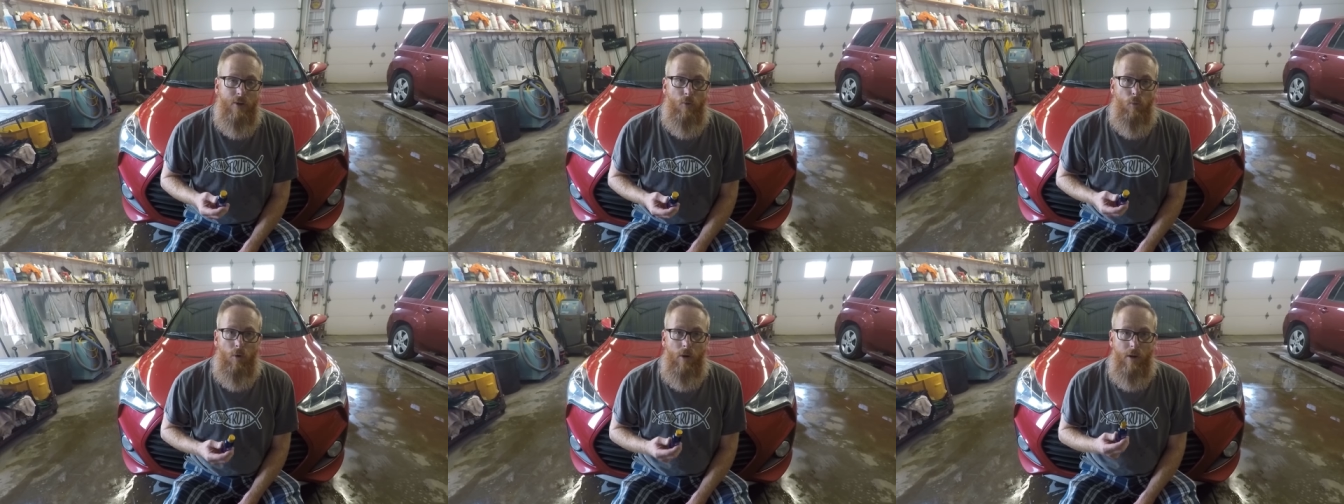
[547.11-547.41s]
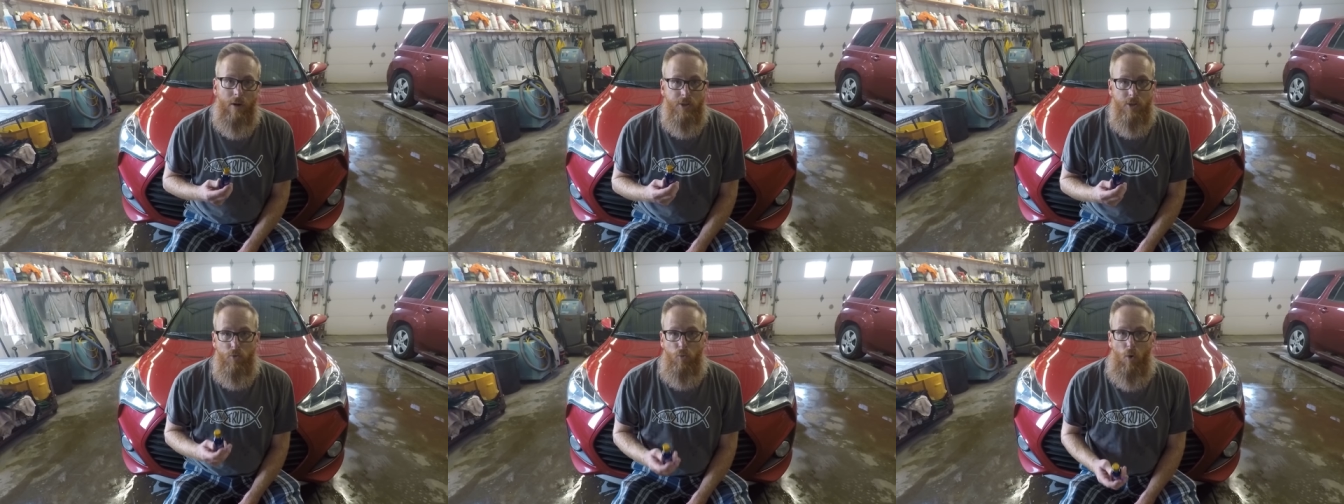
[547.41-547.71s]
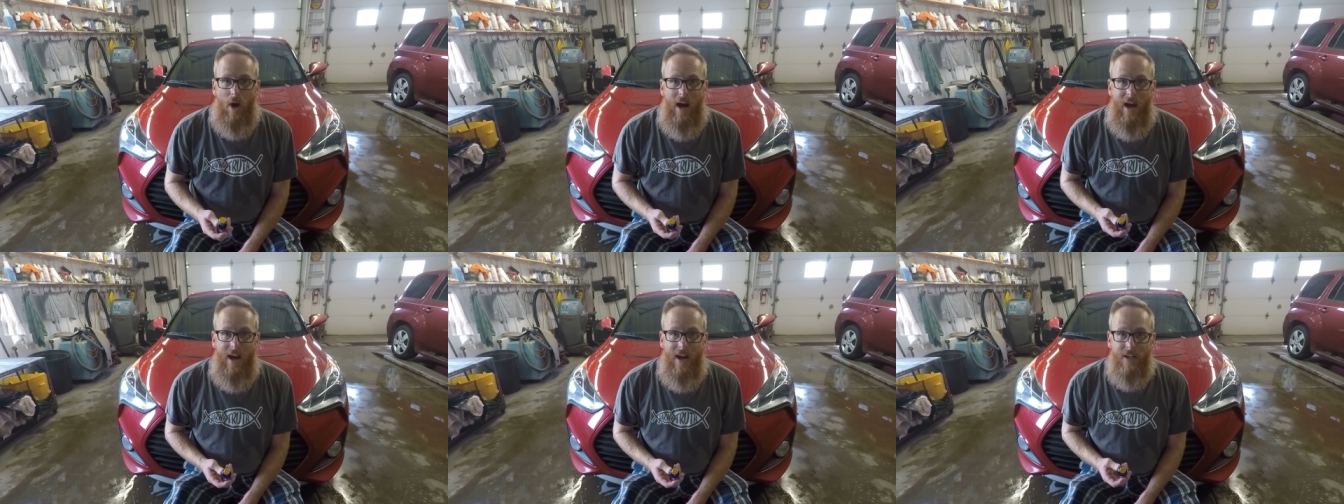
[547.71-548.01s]
whereas
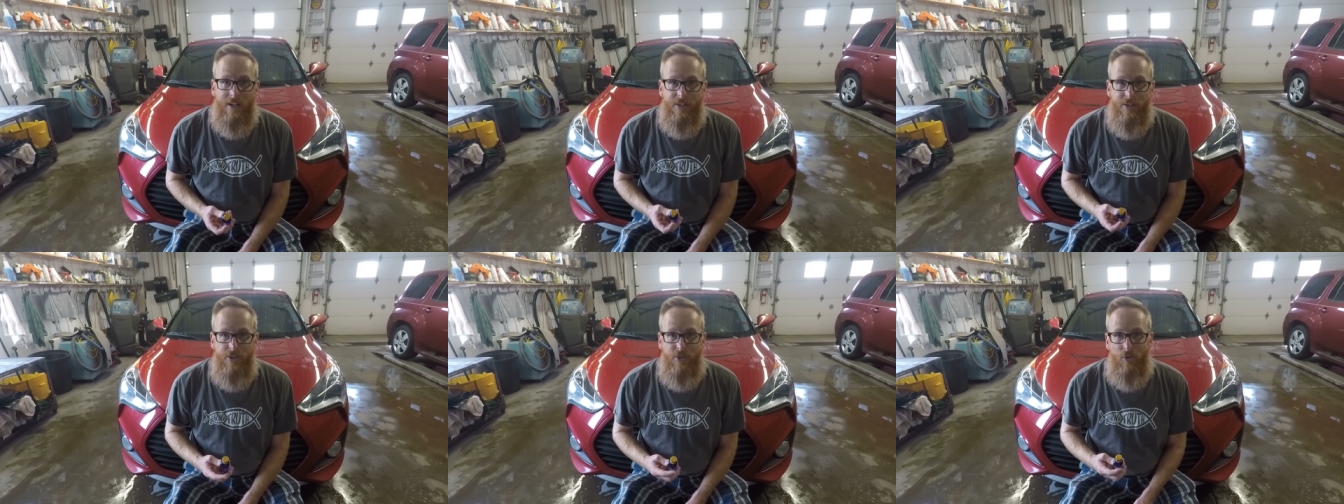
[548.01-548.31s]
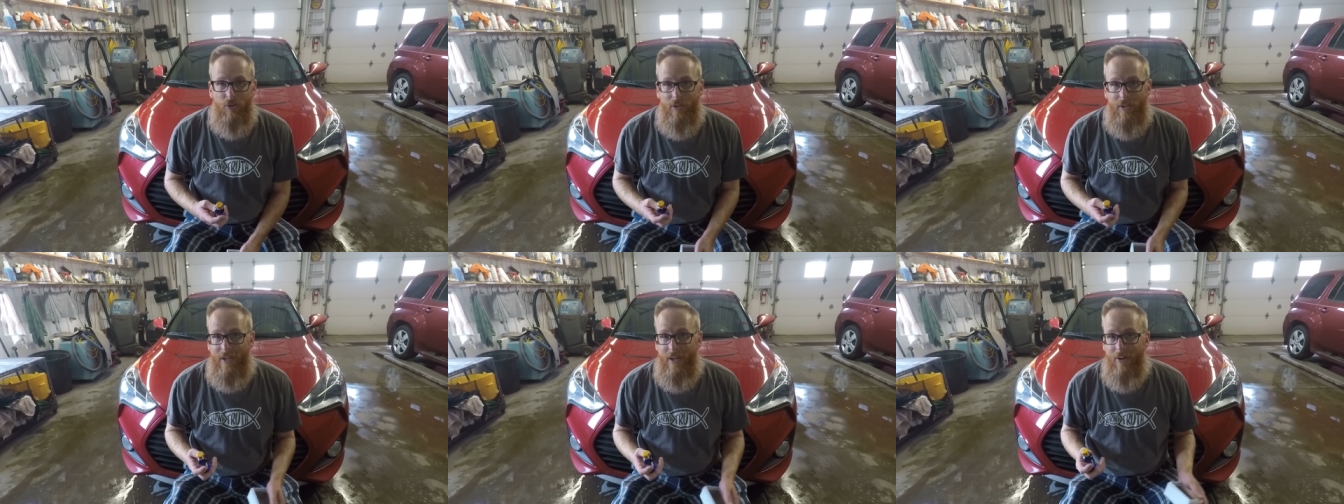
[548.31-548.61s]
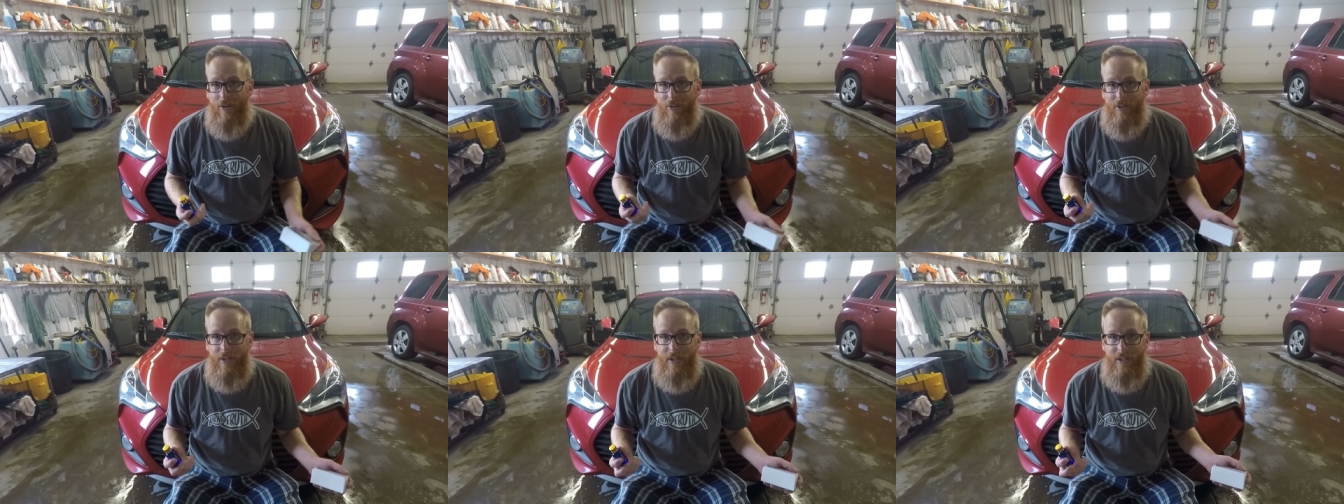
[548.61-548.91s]
wax is only
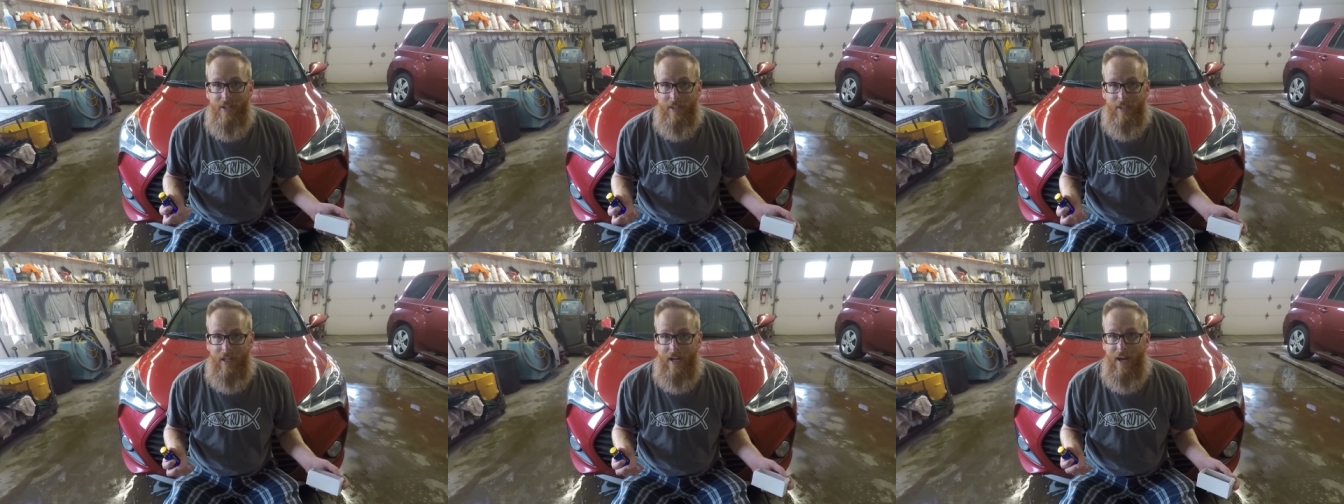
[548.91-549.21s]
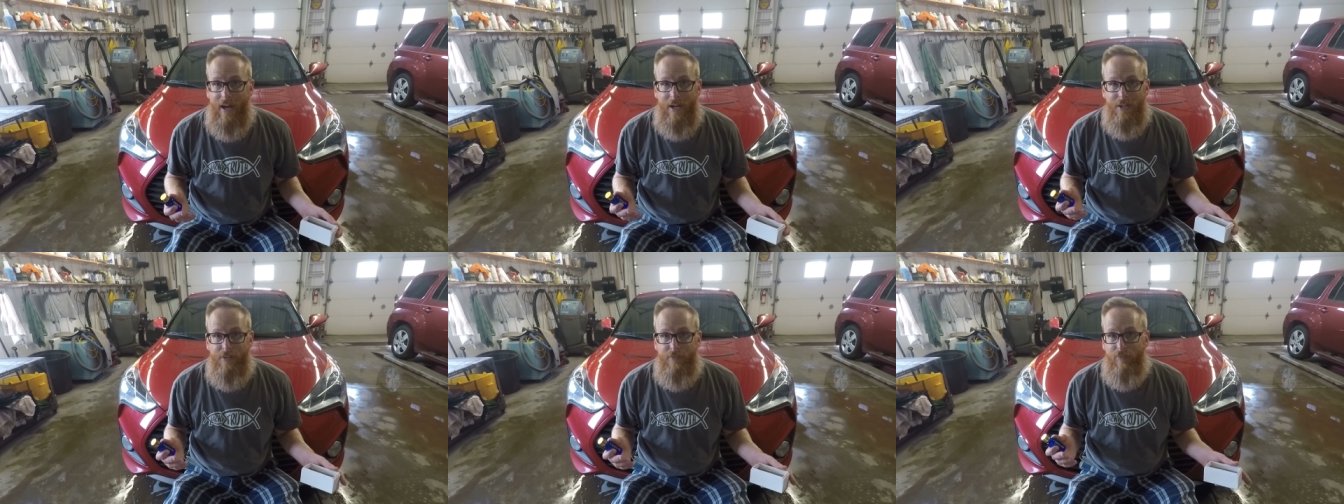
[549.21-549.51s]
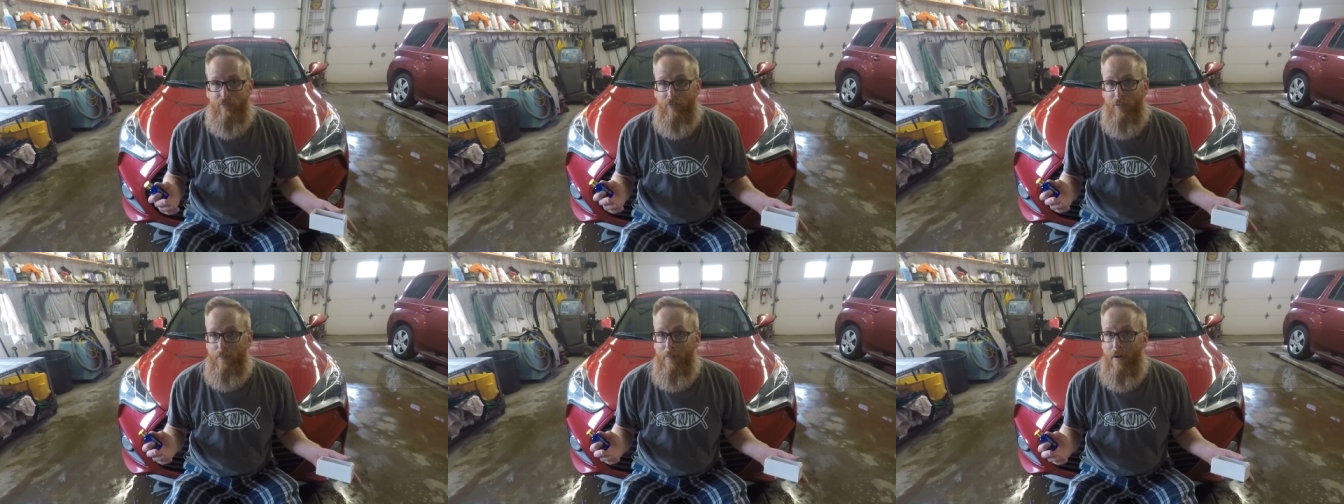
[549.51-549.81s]
guaranteed to last
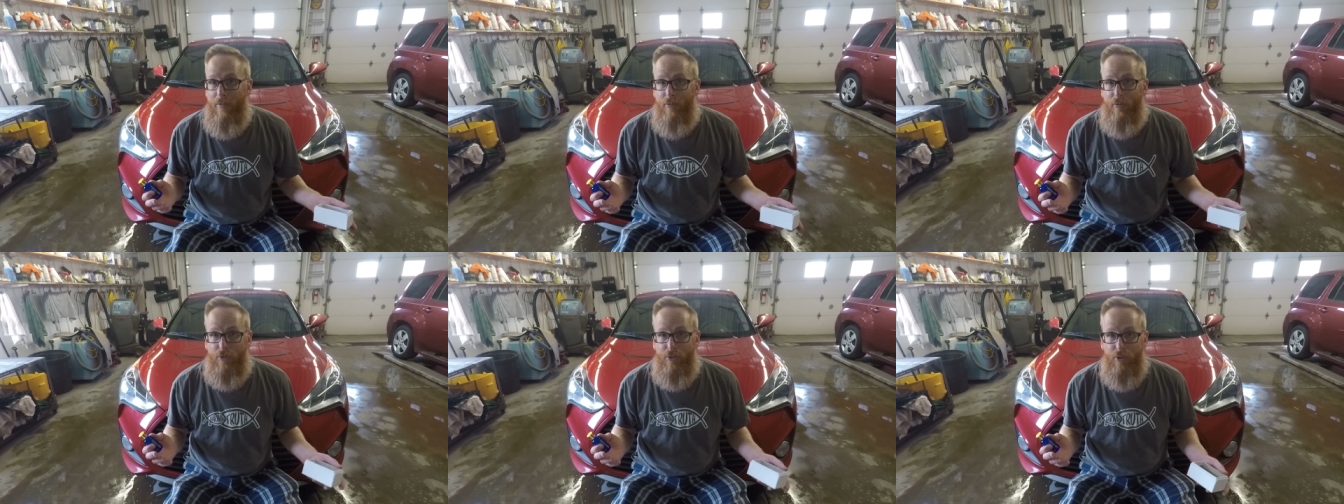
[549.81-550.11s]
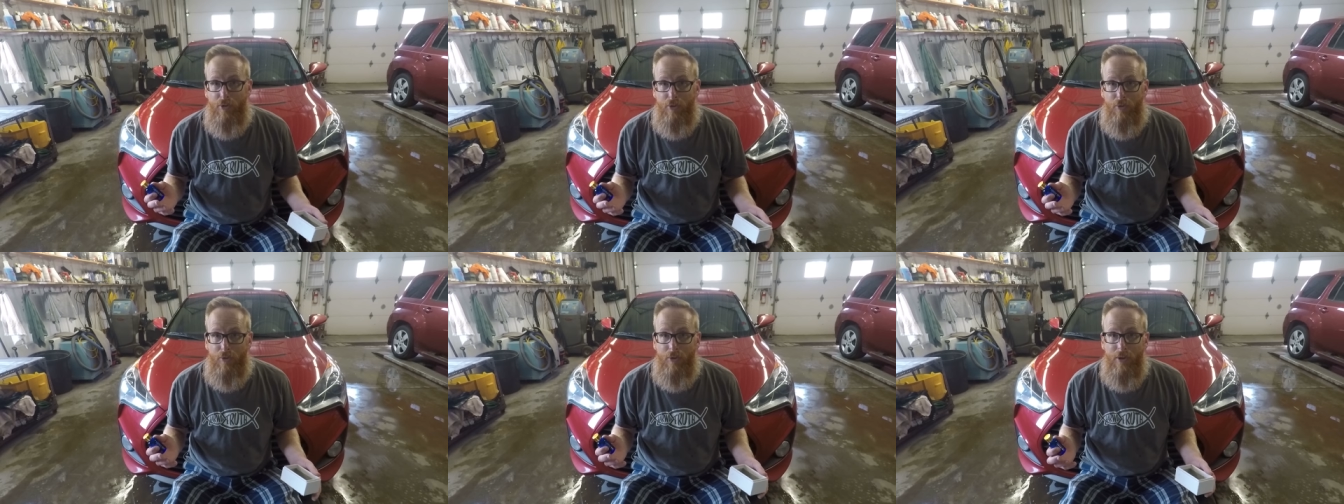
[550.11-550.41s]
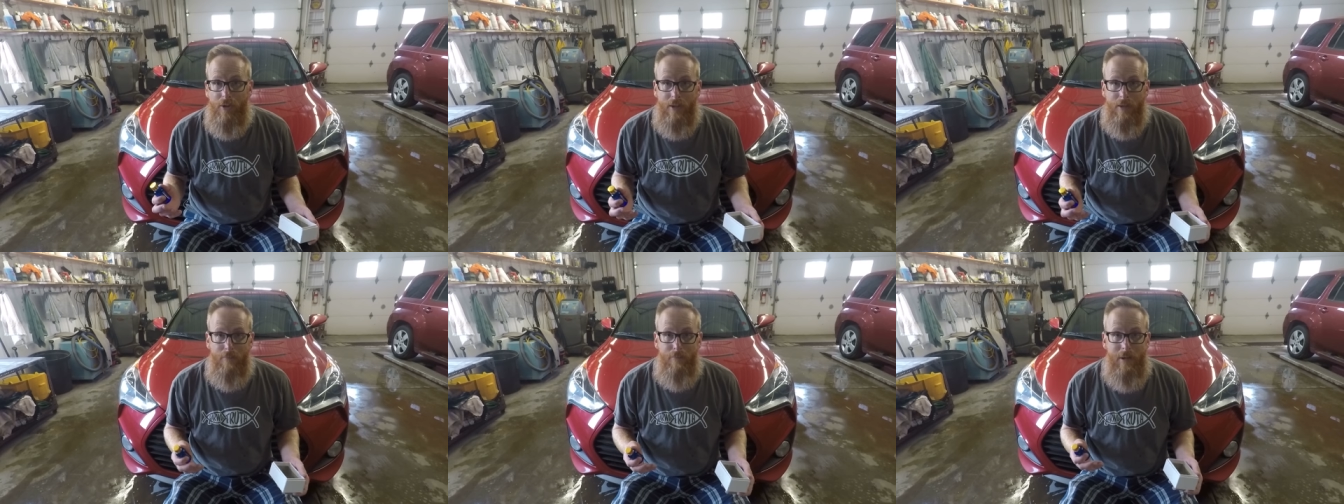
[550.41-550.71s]
for a month or two,
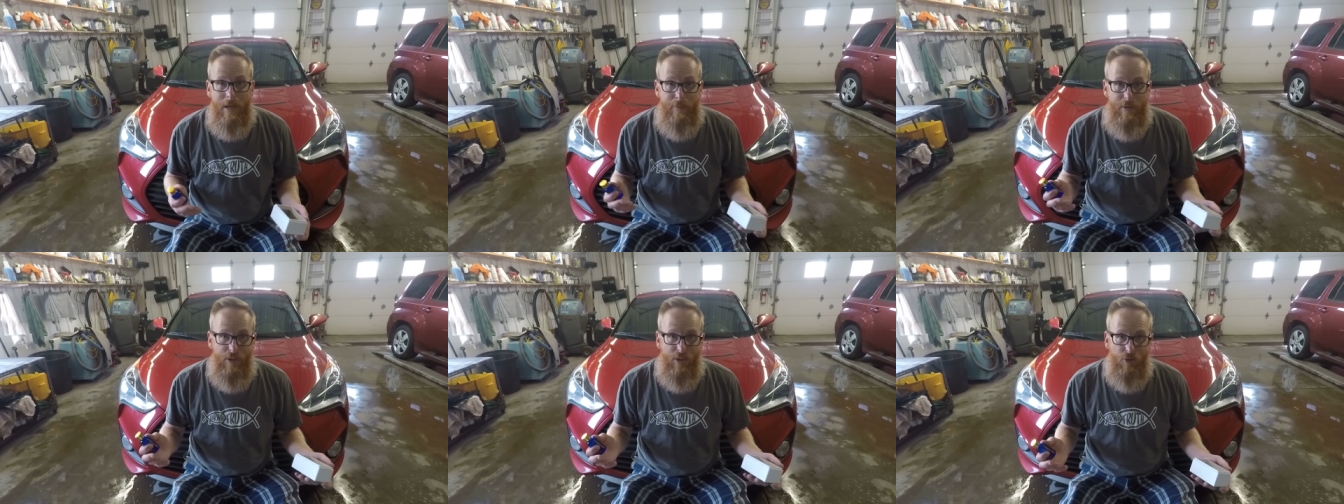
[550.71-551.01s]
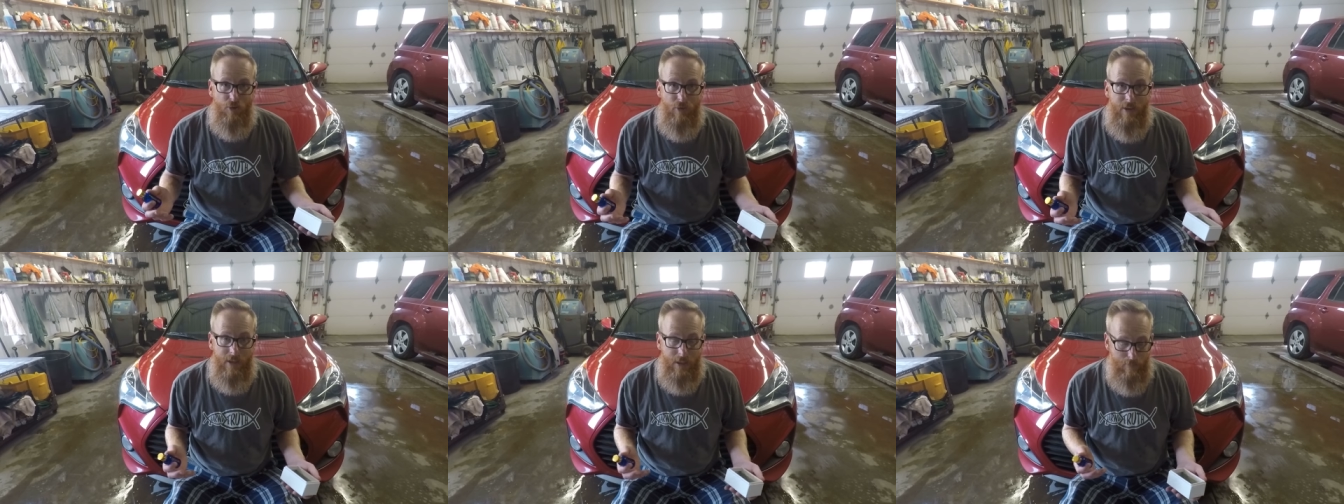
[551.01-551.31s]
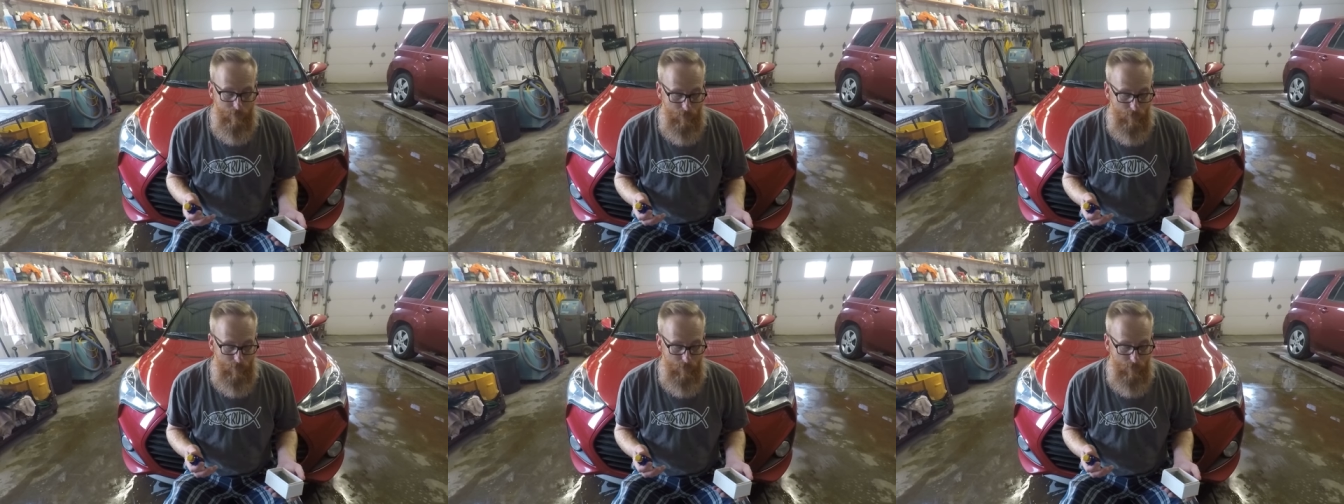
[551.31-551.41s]
maybe three at the